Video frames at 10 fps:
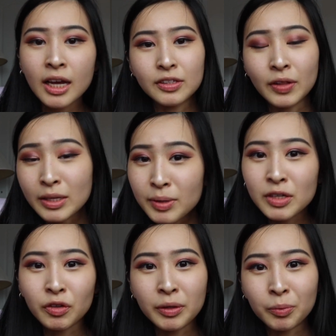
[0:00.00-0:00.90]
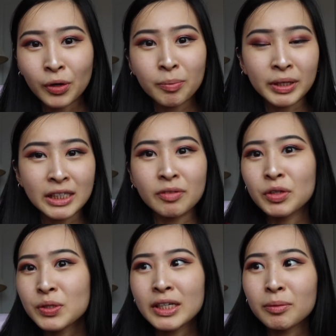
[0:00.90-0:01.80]
So that's why it's really important because if
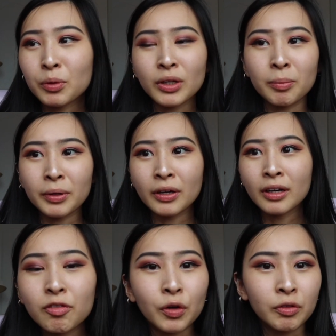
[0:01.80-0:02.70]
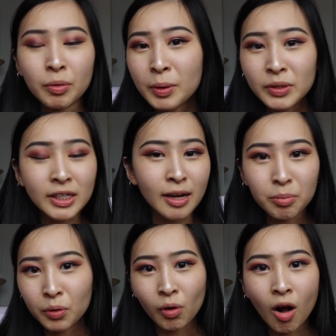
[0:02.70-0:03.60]
you see a port number for a remote desktop
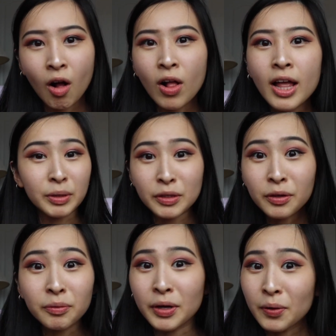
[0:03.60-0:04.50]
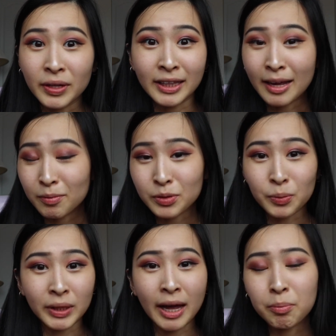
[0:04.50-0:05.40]
protocol, but you don't know that that's
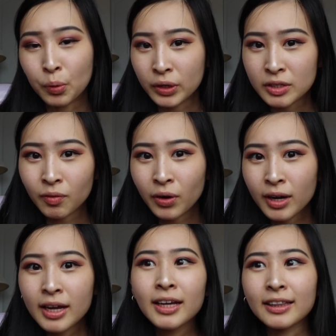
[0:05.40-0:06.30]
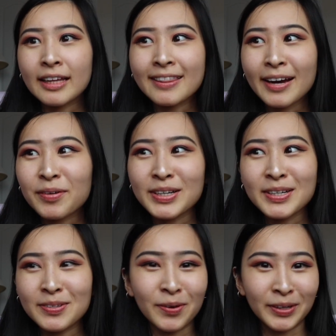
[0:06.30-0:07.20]
what that port is for, then that
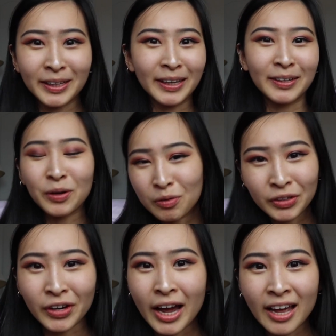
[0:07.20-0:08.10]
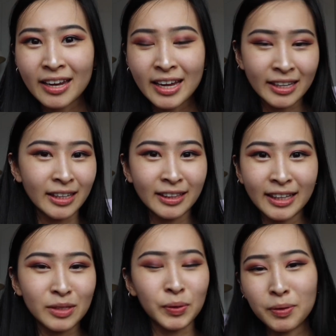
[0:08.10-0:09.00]
question is already like over your head, and then
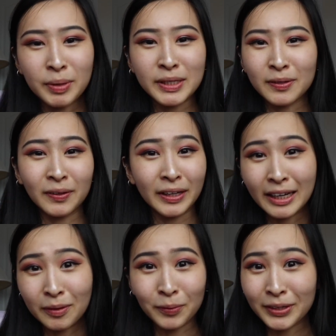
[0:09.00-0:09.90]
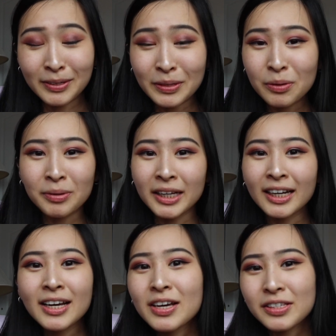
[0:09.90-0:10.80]
that's when you might start like getting worried a little bit.
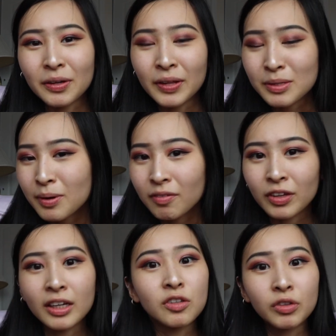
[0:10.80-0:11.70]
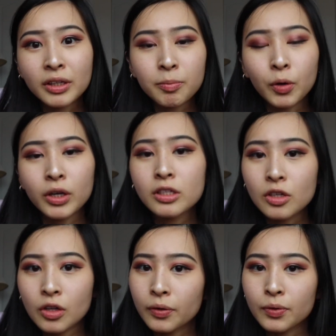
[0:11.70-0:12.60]
So that's why I feel like it's really important
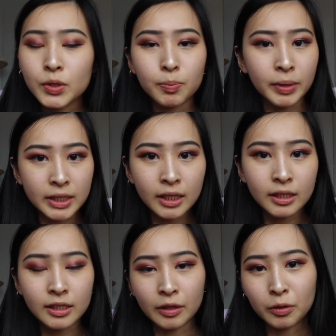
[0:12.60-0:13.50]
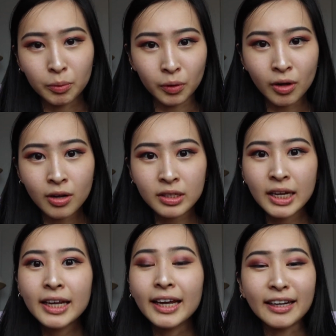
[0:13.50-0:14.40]
to know those basic standard protocols.
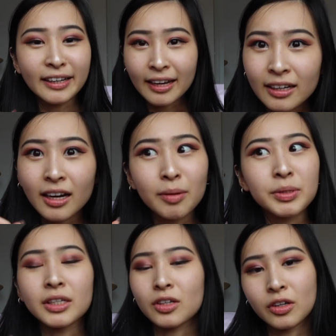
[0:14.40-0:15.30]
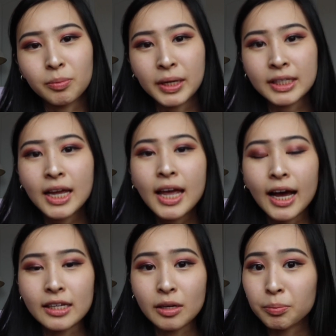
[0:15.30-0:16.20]
And again, CompTIA is Security Plus
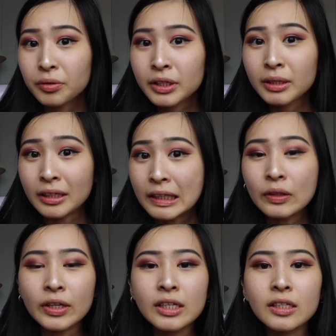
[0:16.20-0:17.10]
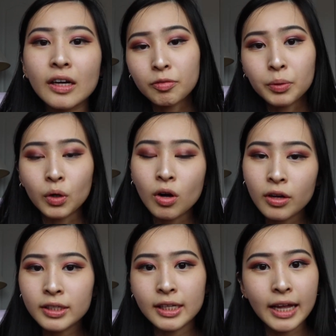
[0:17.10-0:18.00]
has a pretty good list of
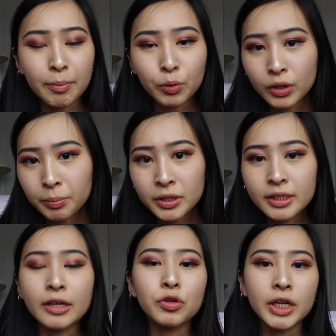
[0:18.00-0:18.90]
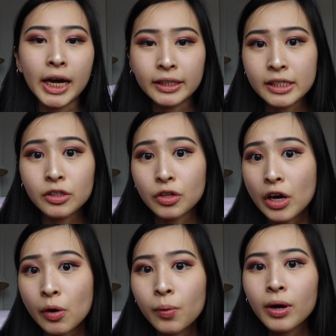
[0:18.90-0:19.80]
protocols and port numbers that you should at least
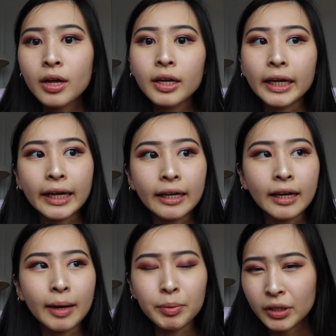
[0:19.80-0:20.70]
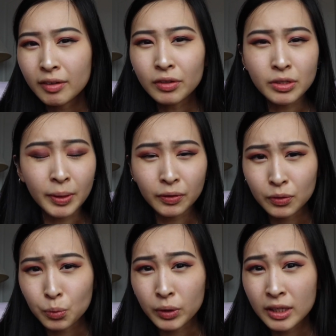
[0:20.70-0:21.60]
know. And I believe there's about
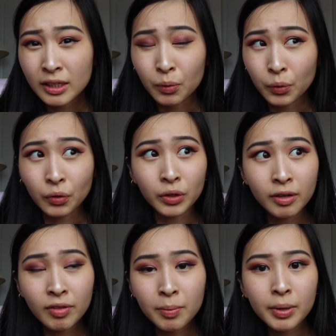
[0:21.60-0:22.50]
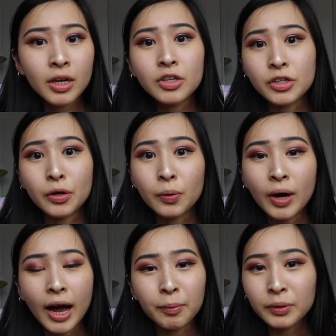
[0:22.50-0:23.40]
20 or 30 of them. So
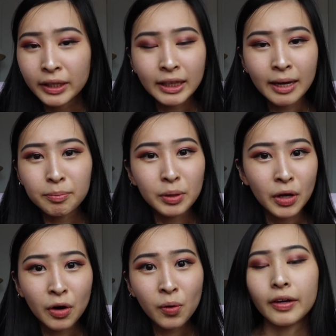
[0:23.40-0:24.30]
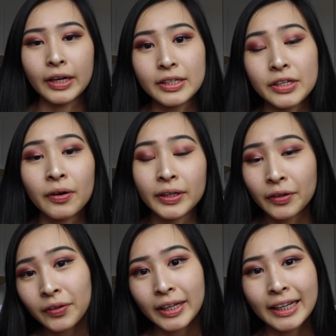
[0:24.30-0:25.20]
I will link that below. Okay, so
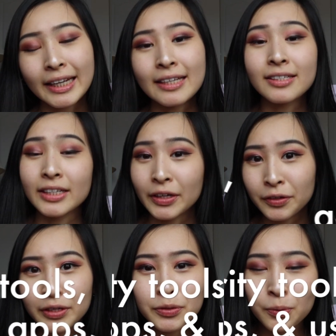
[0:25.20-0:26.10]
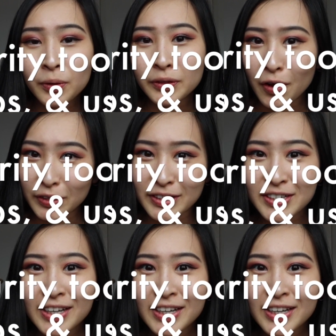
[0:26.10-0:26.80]
another thing is security tool knowledge.